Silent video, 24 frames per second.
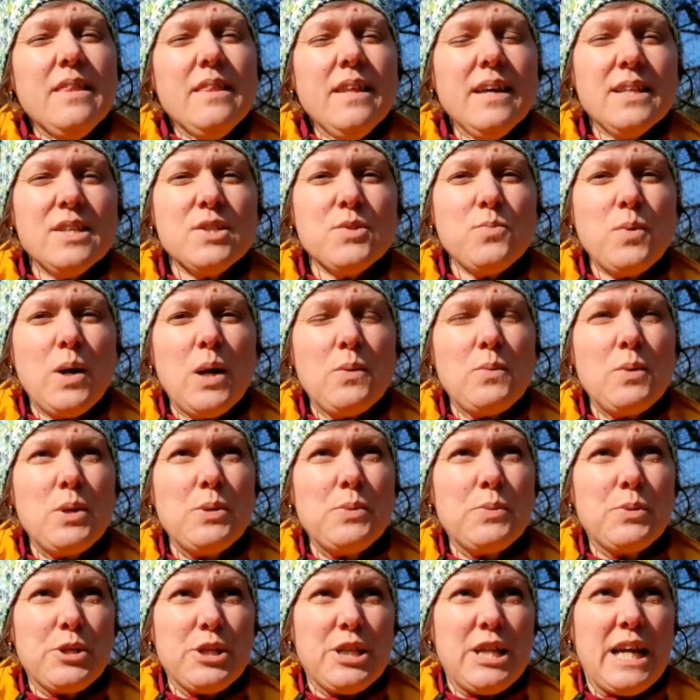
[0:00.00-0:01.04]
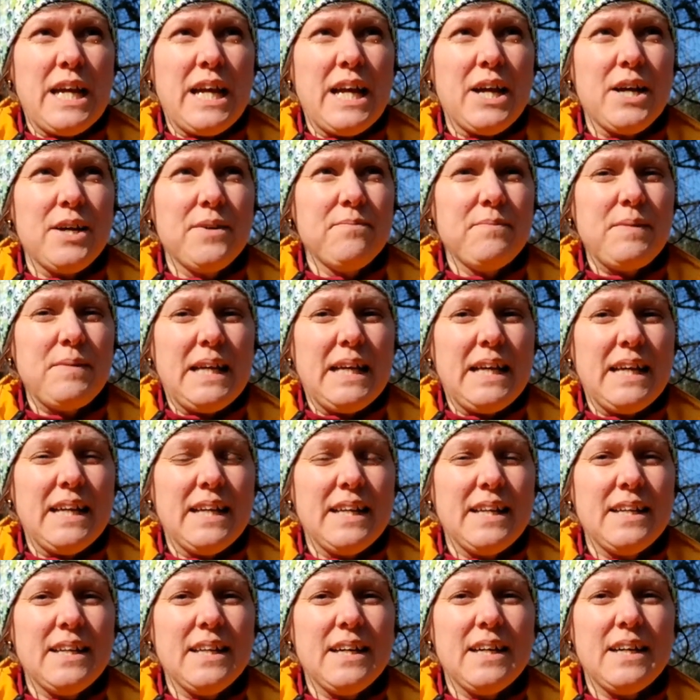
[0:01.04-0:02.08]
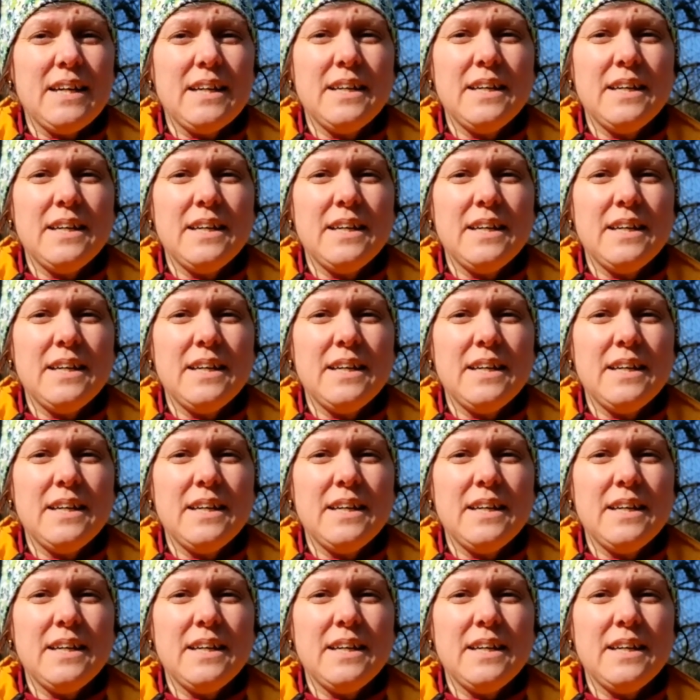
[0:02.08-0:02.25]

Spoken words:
that's why we were there. And